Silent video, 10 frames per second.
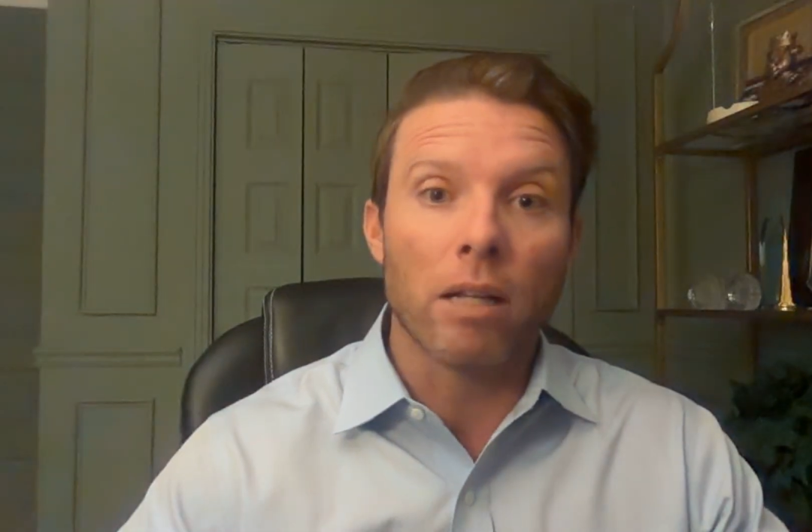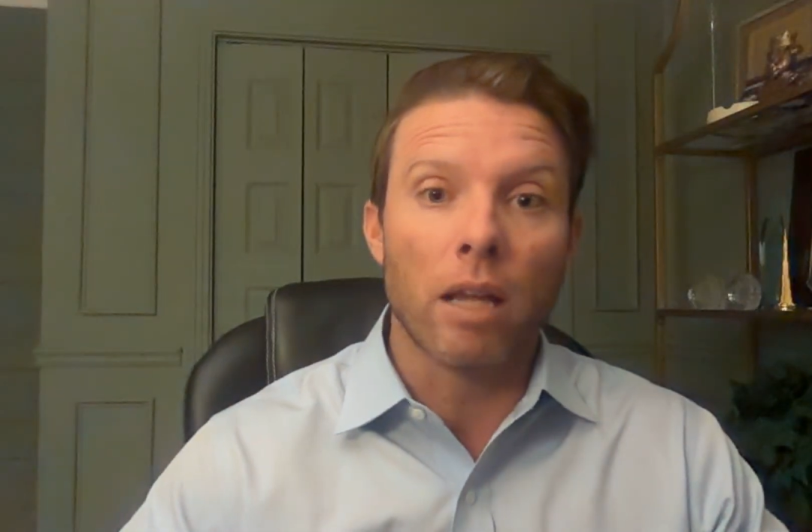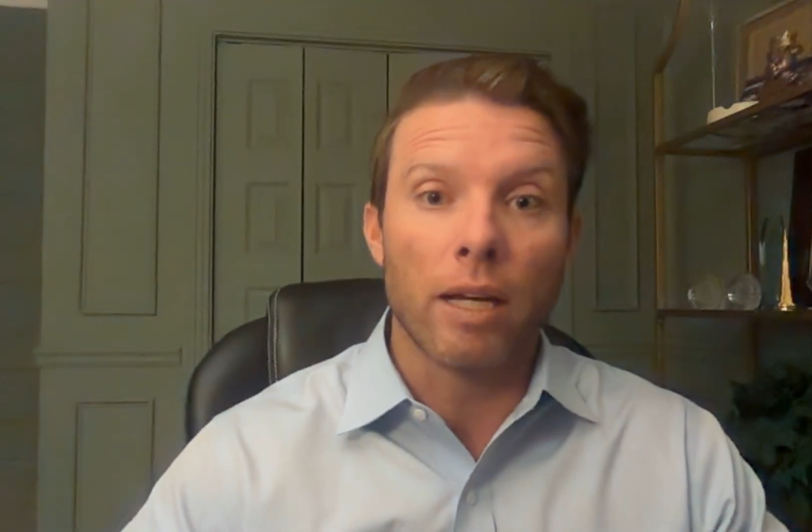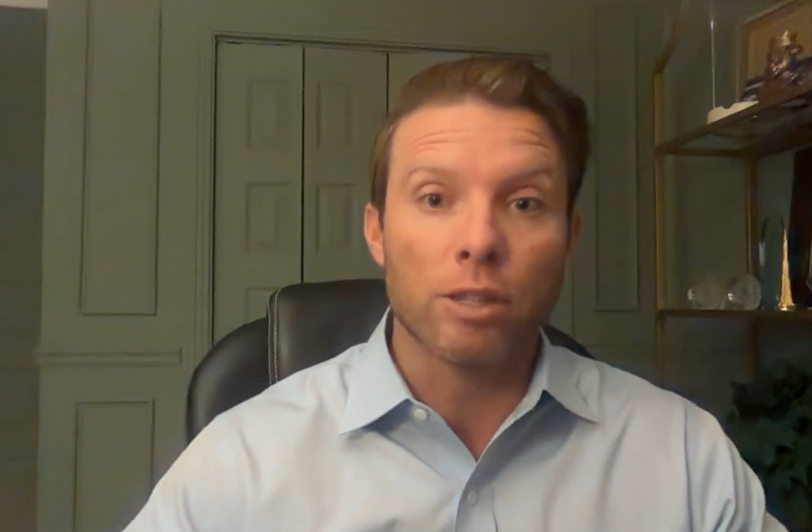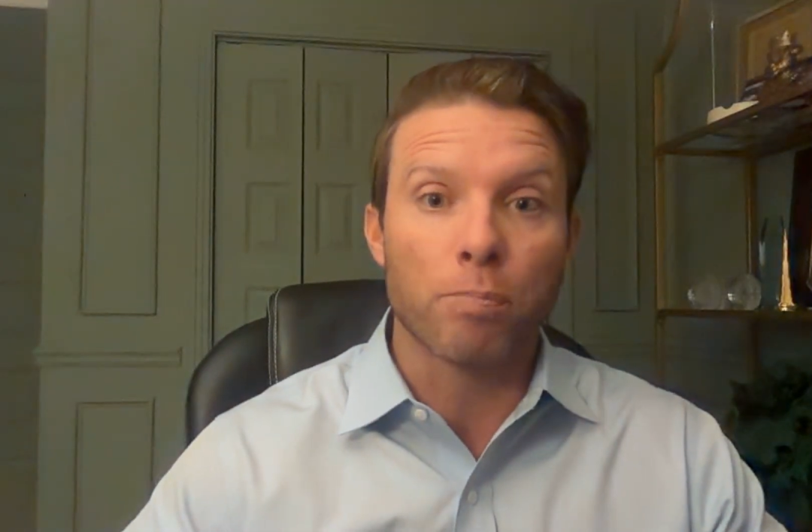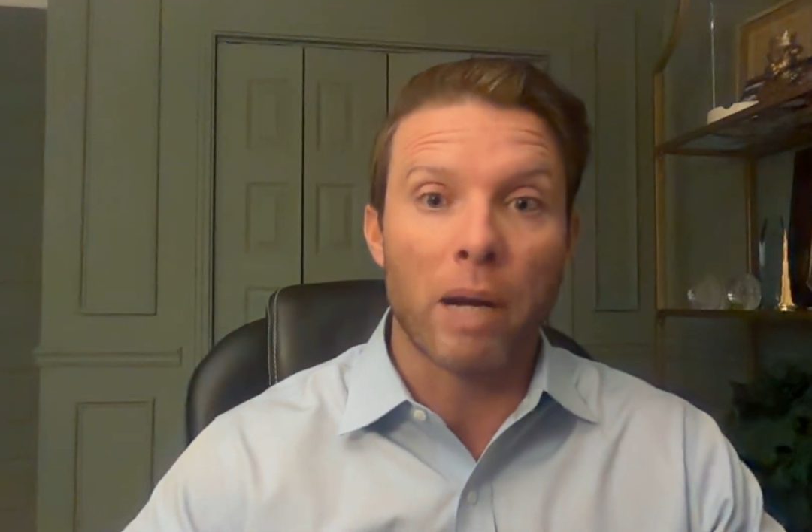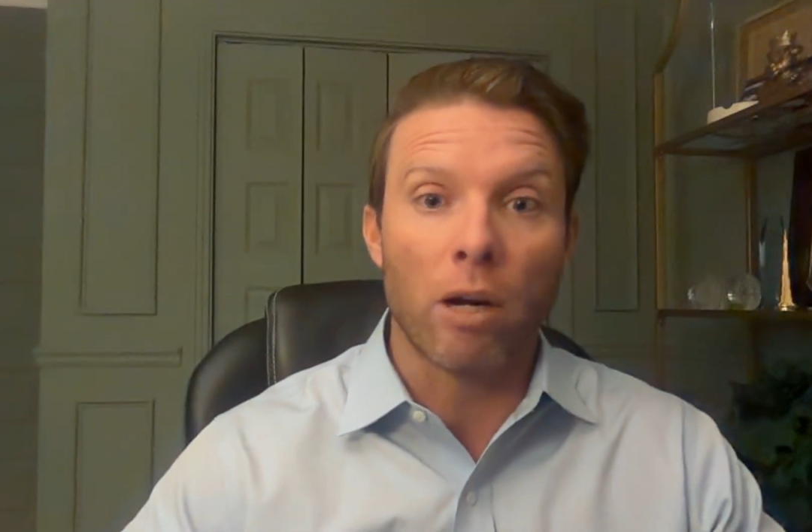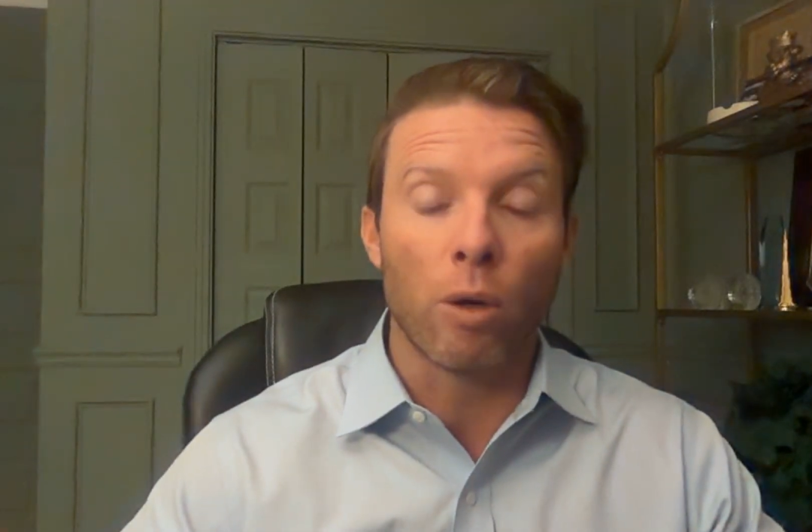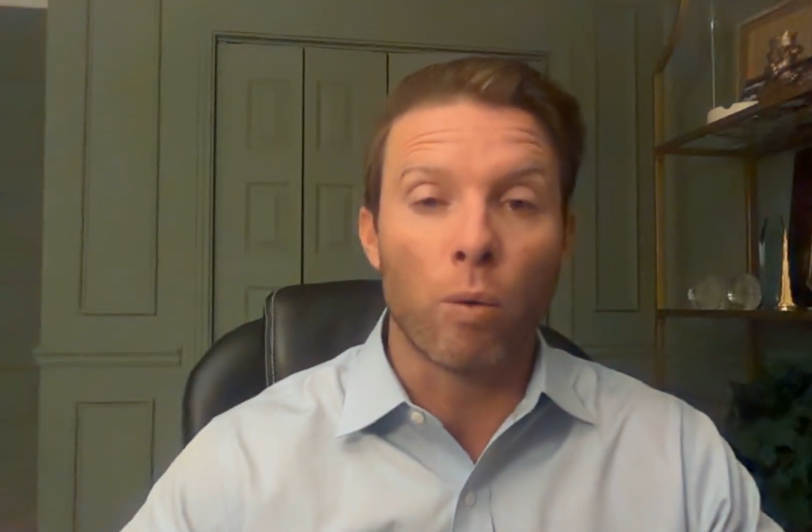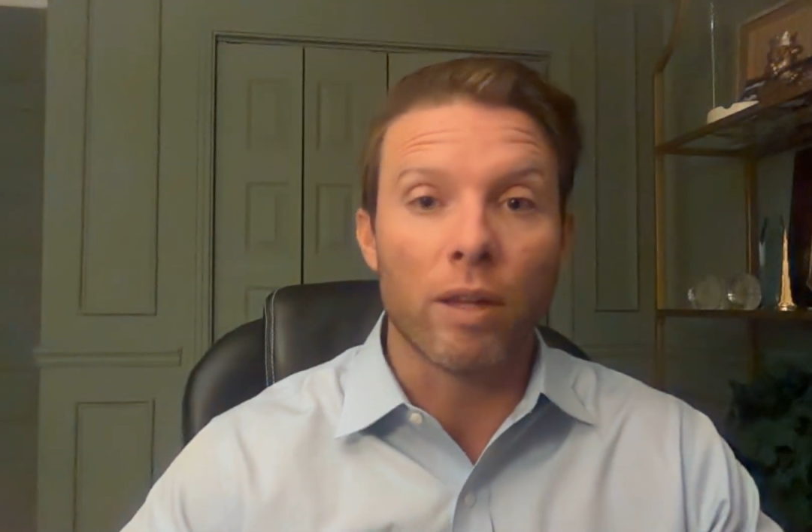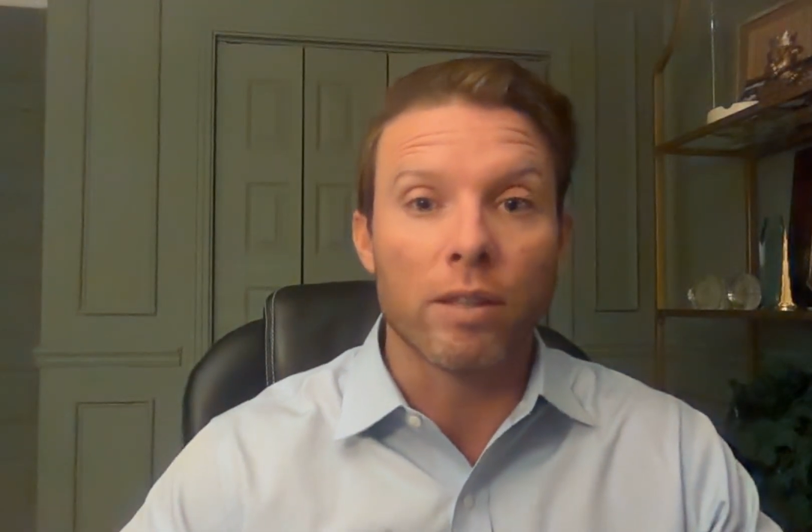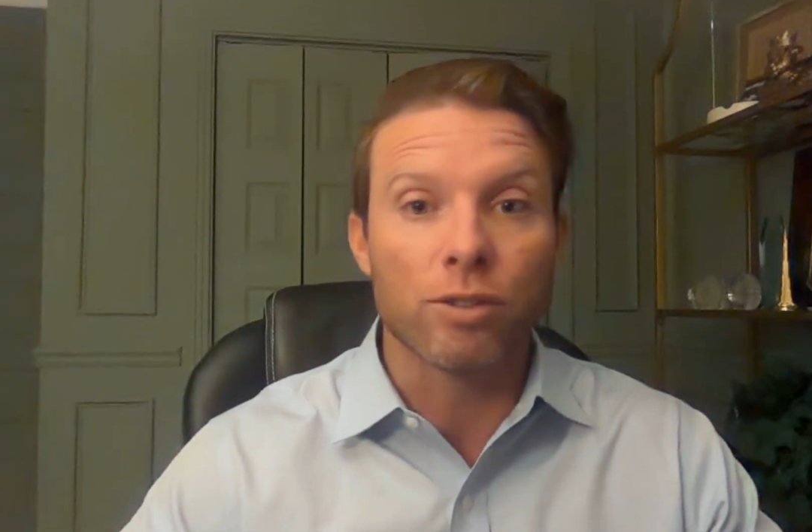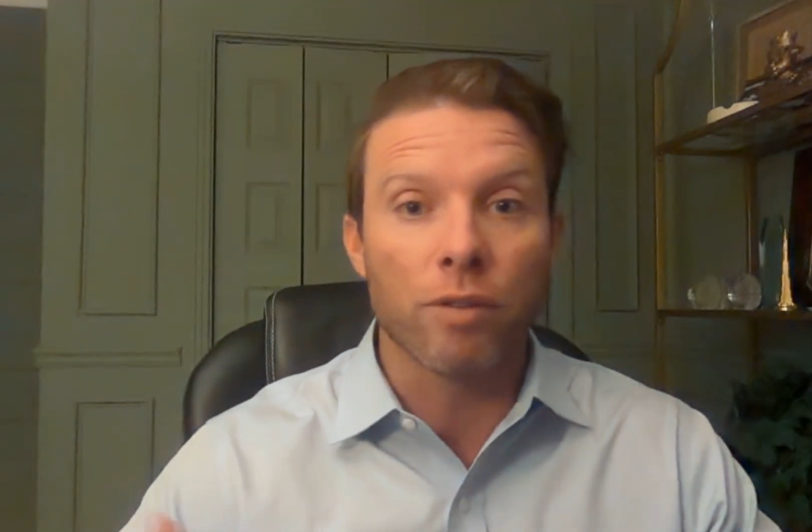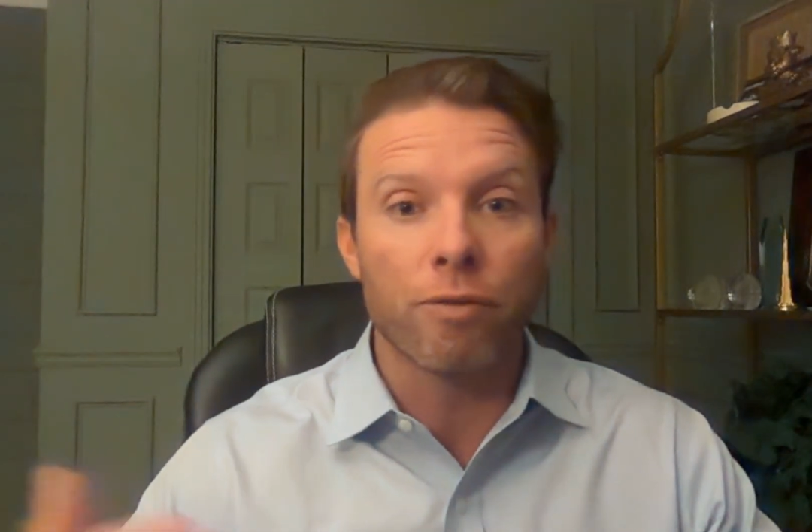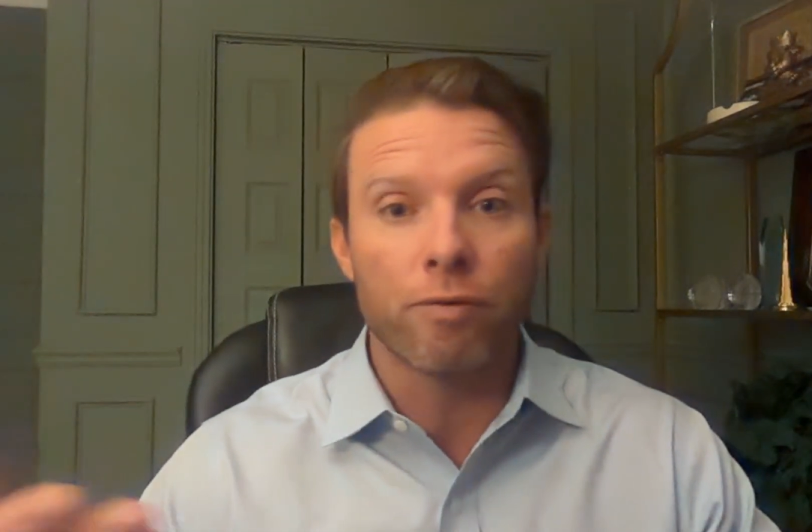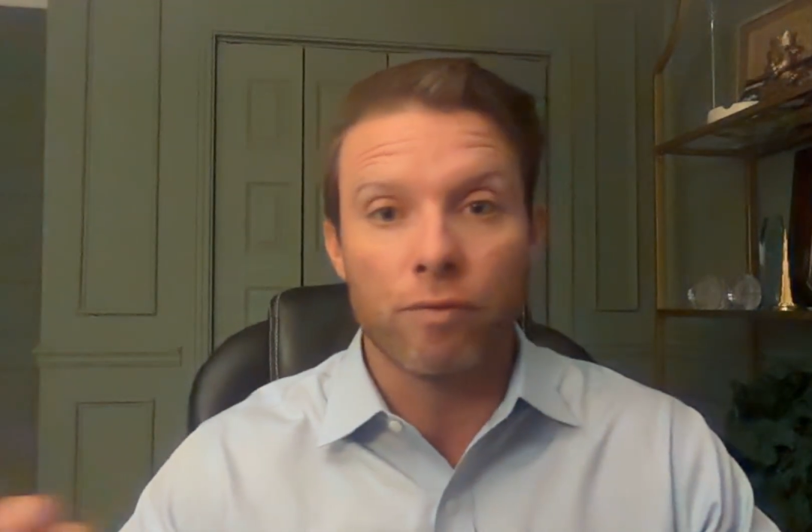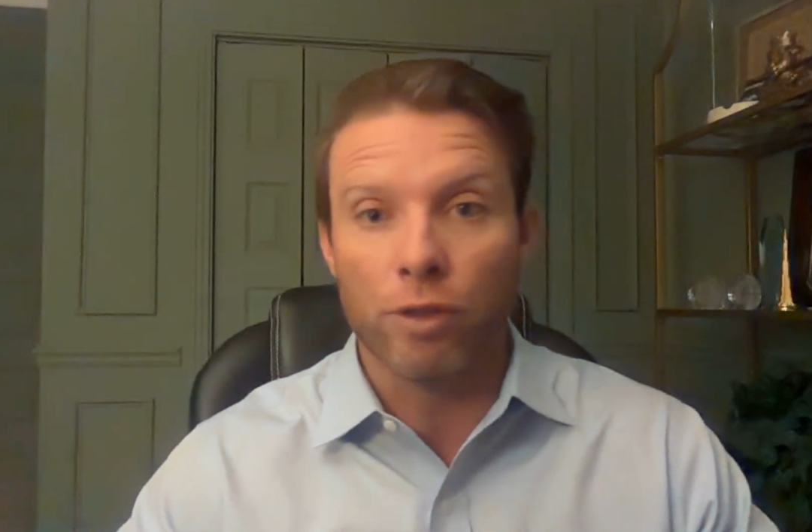clients pair it with is if